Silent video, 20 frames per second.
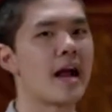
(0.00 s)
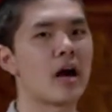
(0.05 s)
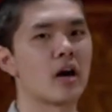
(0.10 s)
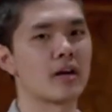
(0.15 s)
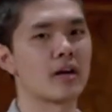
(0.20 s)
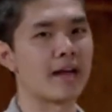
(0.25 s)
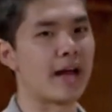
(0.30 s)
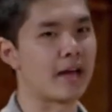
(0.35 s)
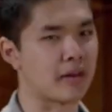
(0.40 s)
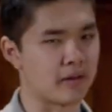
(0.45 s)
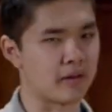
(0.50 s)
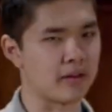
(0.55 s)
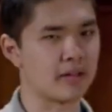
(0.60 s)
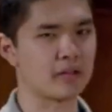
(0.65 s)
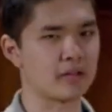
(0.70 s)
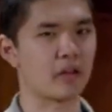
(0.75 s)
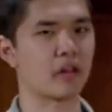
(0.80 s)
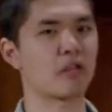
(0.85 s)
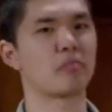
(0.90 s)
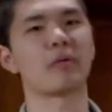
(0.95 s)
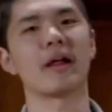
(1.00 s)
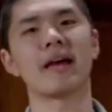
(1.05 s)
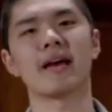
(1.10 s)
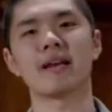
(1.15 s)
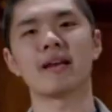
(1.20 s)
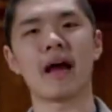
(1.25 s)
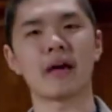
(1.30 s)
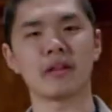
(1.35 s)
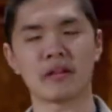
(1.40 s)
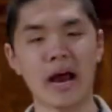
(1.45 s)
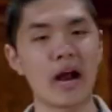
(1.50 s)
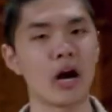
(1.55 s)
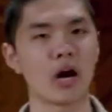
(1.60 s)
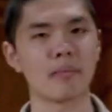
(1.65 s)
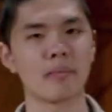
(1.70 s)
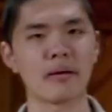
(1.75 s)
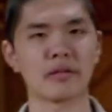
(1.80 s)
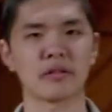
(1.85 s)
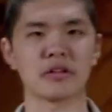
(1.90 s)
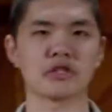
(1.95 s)
error nicely, display a nice error
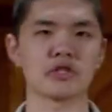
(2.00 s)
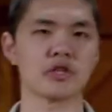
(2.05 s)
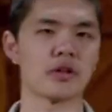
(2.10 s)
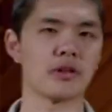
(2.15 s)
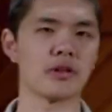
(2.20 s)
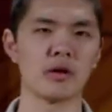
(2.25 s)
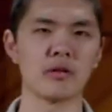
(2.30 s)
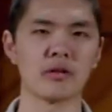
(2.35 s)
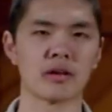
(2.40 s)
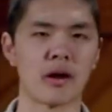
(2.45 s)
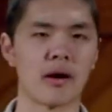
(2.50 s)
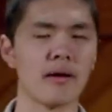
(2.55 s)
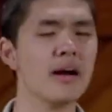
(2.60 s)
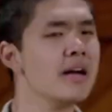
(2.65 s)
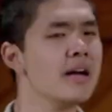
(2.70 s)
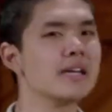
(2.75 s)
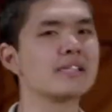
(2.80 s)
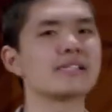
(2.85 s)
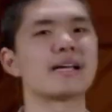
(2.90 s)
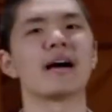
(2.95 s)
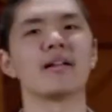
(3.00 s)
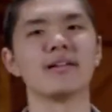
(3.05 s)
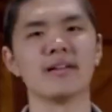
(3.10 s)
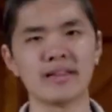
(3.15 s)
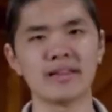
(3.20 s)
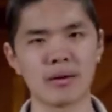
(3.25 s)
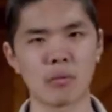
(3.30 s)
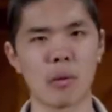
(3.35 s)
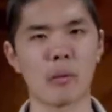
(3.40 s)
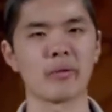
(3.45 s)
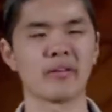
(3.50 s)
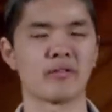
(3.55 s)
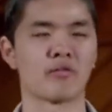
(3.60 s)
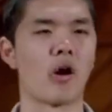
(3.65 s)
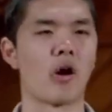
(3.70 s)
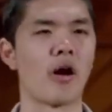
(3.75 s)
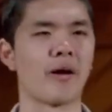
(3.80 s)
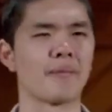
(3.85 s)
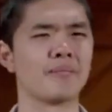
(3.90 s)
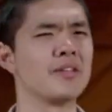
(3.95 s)
message to the user telling them what was
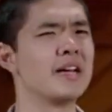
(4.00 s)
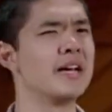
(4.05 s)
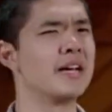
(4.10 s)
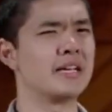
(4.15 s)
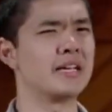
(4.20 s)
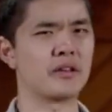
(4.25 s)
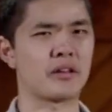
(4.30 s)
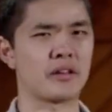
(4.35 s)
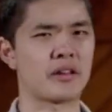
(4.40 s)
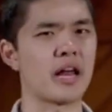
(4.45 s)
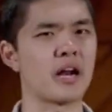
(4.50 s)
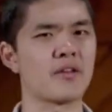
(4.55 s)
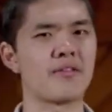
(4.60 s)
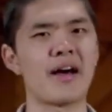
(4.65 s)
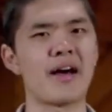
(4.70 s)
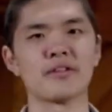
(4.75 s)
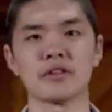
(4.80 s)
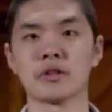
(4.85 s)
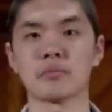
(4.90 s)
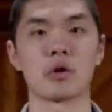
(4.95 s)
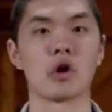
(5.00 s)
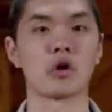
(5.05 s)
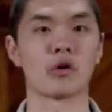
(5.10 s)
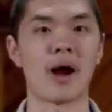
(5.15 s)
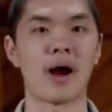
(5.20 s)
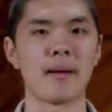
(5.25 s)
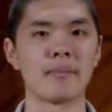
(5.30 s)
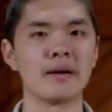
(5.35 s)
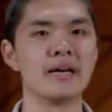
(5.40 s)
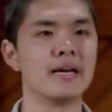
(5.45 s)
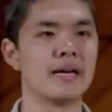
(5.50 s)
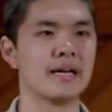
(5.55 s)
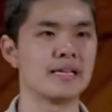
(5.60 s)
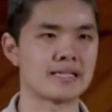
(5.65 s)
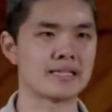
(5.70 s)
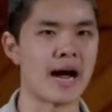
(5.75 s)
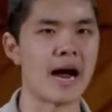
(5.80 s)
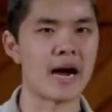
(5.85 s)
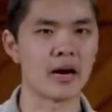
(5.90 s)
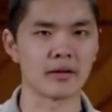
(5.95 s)
wrong instead of having the program
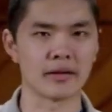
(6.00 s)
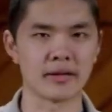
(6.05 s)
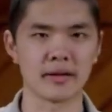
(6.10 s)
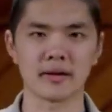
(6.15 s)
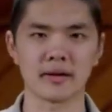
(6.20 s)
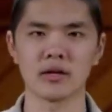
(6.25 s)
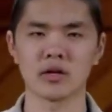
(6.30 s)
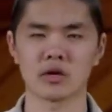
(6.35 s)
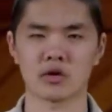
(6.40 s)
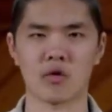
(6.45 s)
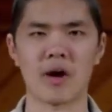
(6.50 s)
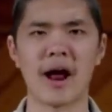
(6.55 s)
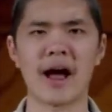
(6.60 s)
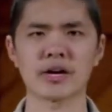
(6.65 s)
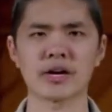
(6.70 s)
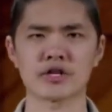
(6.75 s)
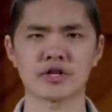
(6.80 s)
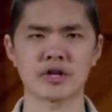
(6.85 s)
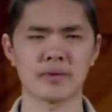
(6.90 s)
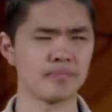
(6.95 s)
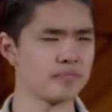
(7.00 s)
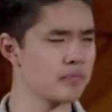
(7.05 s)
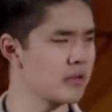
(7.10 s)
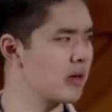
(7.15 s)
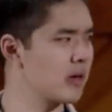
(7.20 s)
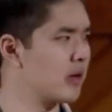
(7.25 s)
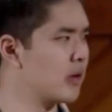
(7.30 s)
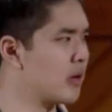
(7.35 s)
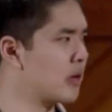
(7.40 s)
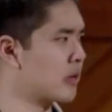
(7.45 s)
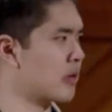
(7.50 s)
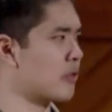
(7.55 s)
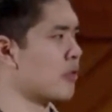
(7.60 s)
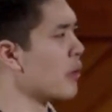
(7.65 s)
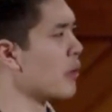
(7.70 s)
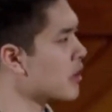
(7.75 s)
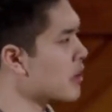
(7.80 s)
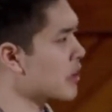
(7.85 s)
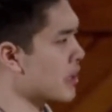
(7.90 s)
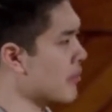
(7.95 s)
entirely crash. So
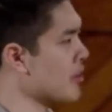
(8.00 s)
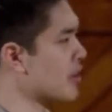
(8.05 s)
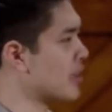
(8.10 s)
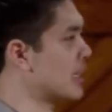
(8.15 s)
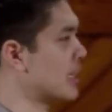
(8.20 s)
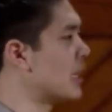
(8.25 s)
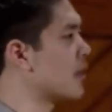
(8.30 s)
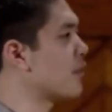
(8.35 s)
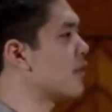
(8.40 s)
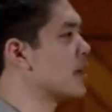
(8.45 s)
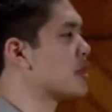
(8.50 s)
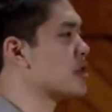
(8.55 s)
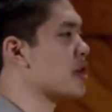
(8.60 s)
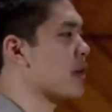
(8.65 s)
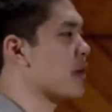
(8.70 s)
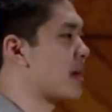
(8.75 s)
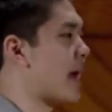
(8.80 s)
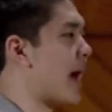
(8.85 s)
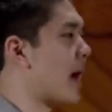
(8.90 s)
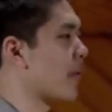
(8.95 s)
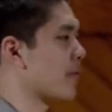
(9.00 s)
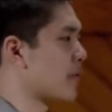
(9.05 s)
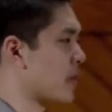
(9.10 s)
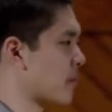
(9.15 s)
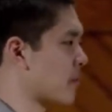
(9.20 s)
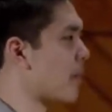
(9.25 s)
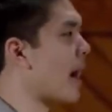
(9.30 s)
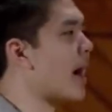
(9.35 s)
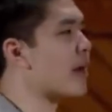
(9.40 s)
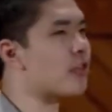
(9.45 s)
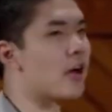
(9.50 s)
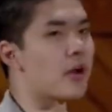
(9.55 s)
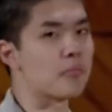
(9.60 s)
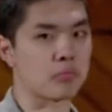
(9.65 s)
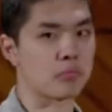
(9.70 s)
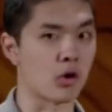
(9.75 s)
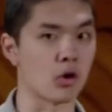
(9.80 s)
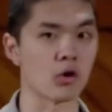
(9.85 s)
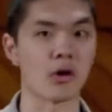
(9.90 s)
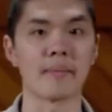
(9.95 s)
those are some of the key features now of this Python
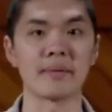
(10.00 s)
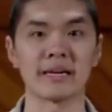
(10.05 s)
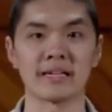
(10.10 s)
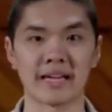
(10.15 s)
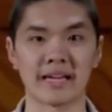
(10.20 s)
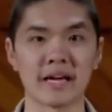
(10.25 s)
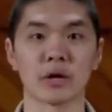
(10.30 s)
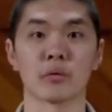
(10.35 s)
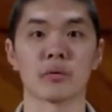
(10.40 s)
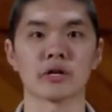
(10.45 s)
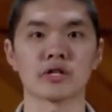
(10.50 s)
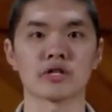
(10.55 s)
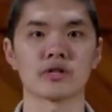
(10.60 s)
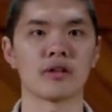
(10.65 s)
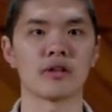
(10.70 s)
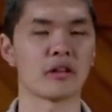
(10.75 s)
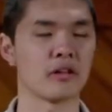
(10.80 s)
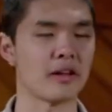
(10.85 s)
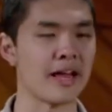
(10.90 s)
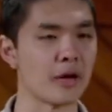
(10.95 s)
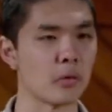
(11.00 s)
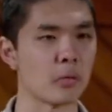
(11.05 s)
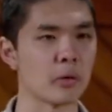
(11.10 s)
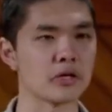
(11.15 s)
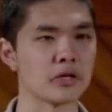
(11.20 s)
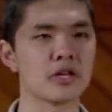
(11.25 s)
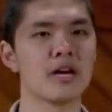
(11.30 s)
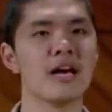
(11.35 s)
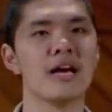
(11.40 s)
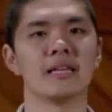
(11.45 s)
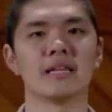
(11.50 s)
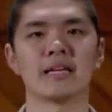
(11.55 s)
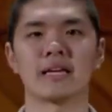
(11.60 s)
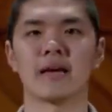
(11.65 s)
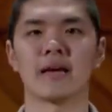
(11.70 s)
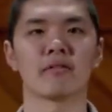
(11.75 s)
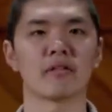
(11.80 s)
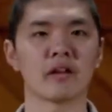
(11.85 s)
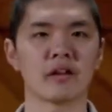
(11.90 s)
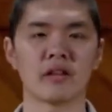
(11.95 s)
programming language, this language that
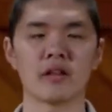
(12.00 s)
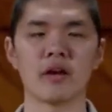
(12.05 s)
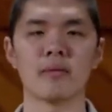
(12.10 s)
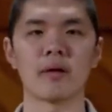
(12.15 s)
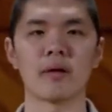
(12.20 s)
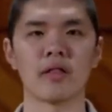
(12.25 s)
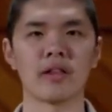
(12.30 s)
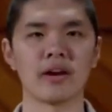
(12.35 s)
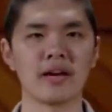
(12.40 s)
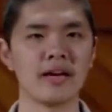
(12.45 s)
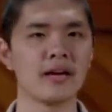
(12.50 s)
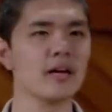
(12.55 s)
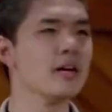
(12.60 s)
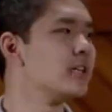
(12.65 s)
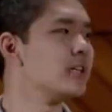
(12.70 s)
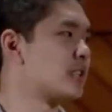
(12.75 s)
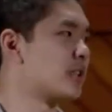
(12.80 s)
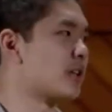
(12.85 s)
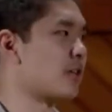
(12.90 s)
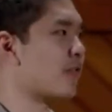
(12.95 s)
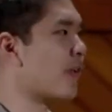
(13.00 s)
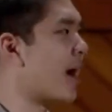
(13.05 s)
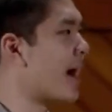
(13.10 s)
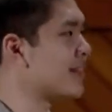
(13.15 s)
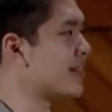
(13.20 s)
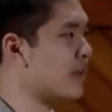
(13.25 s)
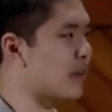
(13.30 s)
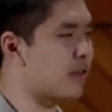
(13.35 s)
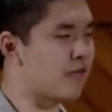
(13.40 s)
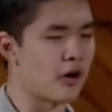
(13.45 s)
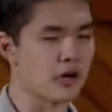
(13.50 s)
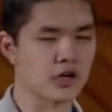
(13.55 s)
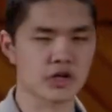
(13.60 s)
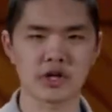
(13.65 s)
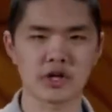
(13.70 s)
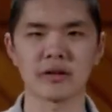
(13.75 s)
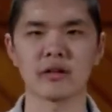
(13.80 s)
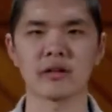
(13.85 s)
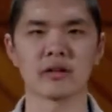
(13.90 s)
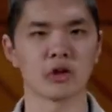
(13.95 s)
gives us the ability to define these
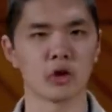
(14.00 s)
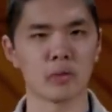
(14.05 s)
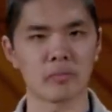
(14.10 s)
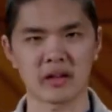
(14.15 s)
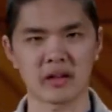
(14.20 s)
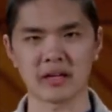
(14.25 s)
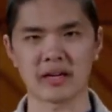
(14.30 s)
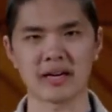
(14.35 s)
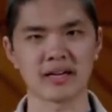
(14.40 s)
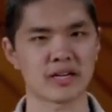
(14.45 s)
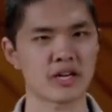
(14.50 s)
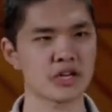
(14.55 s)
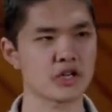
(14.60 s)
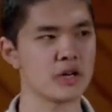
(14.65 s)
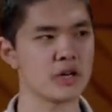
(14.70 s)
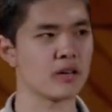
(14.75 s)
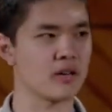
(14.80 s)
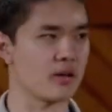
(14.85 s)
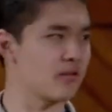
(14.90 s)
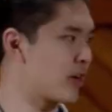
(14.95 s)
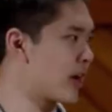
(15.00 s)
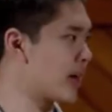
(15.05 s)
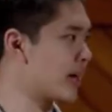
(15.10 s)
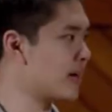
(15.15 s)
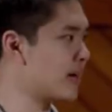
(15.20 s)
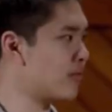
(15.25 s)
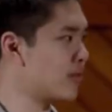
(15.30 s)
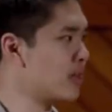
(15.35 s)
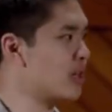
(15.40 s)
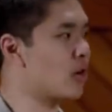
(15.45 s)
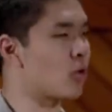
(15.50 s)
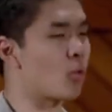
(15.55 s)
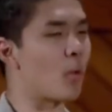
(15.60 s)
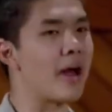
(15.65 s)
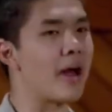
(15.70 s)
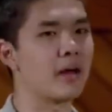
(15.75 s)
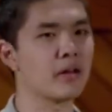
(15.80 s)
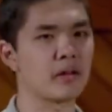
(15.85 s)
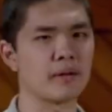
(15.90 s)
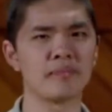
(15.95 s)
functions and loops and conditions in very convenient
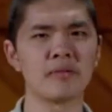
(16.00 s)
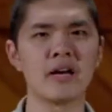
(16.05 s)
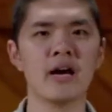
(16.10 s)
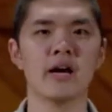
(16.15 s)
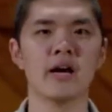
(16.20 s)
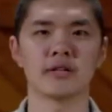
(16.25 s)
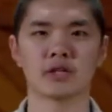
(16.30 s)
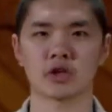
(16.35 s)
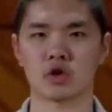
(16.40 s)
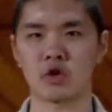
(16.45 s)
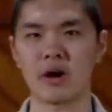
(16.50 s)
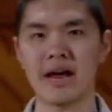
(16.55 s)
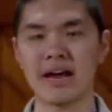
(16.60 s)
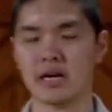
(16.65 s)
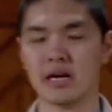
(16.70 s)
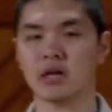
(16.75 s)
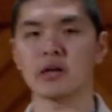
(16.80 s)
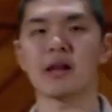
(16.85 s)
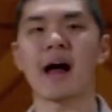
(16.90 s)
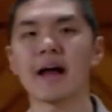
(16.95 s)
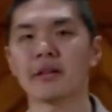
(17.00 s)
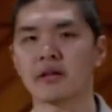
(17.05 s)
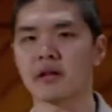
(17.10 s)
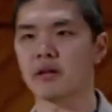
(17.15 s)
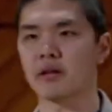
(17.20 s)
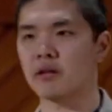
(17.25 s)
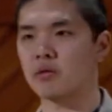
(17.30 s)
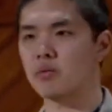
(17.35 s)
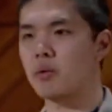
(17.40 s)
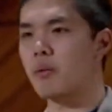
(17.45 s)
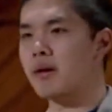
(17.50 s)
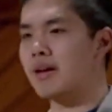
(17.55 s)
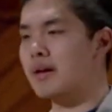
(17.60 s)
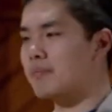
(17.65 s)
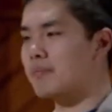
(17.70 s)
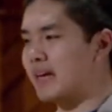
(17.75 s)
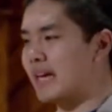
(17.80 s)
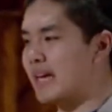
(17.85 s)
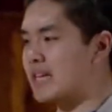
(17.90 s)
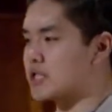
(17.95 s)
ways, to create classes where we can
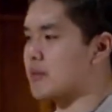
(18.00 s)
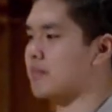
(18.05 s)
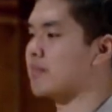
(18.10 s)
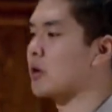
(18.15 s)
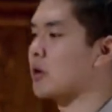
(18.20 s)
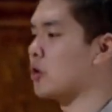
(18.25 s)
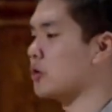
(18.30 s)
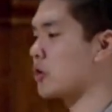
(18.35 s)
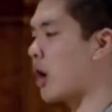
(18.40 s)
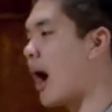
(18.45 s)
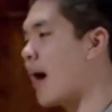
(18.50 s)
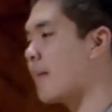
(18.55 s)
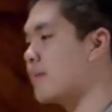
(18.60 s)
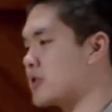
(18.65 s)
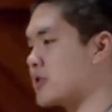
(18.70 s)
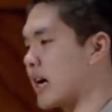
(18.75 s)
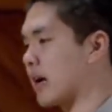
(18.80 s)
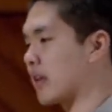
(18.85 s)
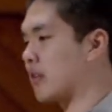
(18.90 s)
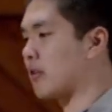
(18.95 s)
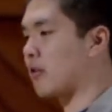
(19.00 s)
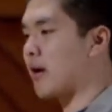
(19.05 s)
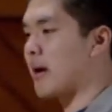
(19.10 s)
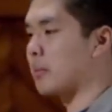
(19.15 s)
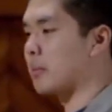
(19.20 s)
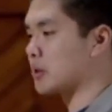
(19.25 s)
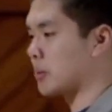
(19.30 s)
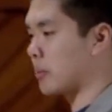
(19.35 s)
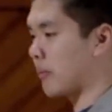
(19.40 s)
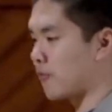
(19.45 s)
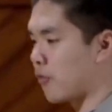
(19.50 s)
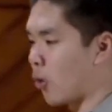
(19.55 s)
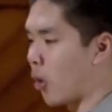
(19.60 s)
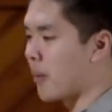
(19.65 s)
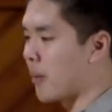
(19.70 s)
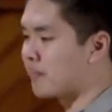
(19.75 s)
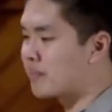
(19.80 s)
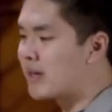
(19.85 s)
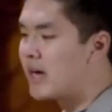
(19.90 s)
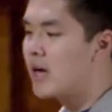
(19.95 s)
begin to build objects that are able to
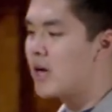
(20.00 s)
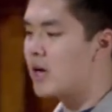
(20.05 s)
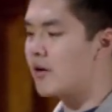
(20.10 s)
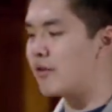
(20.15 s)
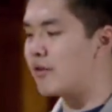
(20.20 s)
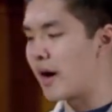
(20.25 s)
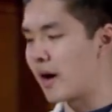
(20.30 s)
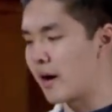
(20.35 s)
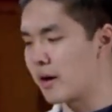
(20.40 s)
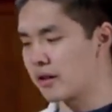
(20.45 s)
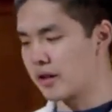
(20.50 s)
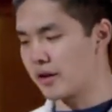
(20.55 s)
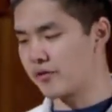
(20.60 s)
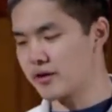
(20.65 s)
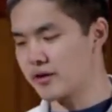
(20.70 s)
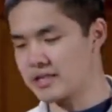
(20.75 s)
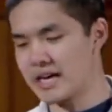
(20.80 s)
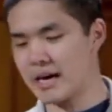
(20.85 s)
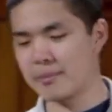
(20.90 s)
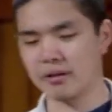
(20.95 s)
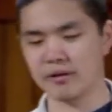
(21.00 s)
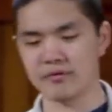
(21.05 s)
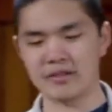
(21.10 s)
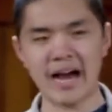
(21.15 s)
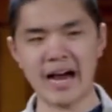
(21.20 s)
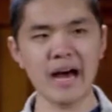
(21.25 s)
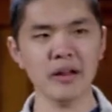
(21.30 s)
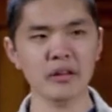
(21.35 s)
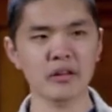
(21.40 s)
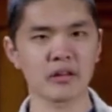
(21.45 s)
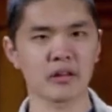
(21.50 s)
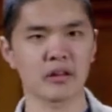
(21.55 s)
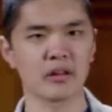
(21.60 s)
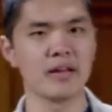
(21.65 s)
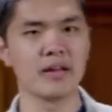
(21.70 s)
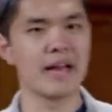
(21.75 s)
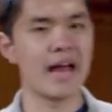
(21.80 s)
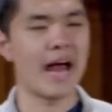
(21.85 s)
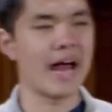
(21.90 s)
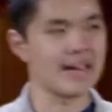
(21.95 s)
perform various different types of tasks.
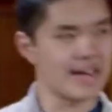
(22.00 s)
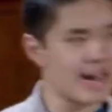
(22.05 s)
And